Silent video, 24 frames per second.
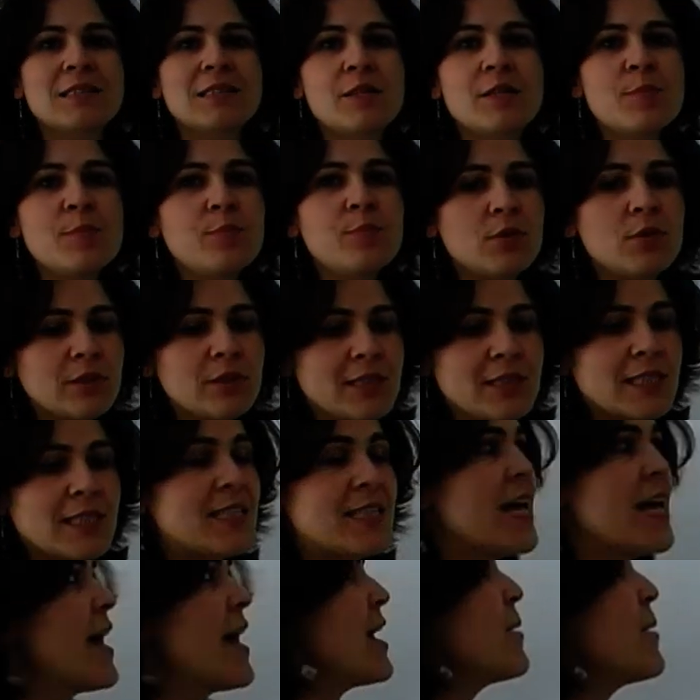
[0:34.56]
simple
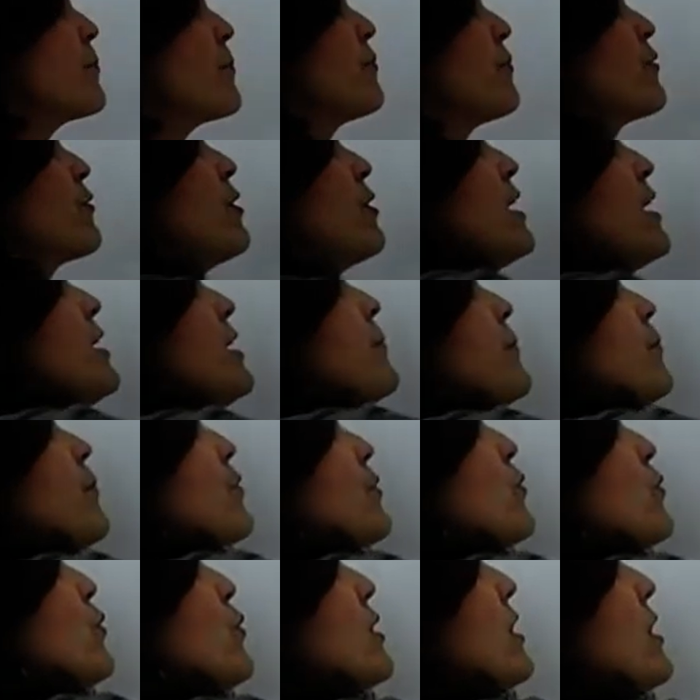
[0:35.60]
today, right,
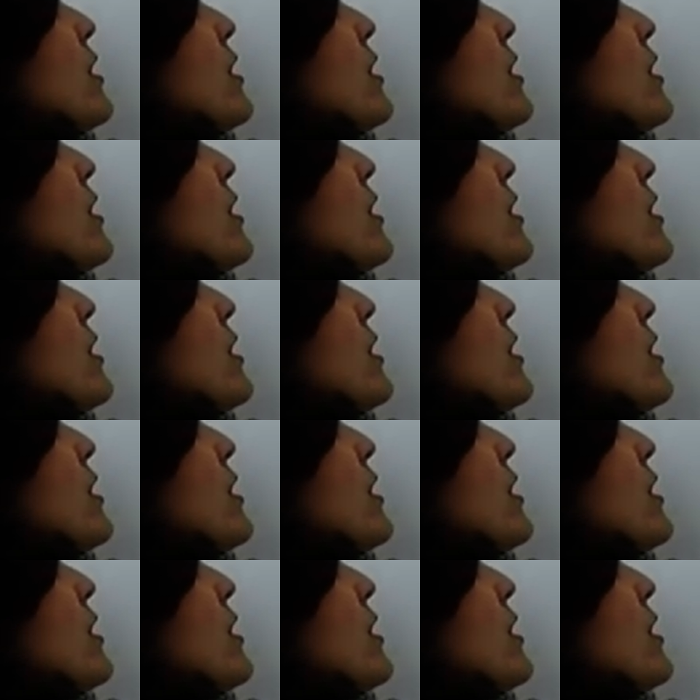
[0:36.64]
with the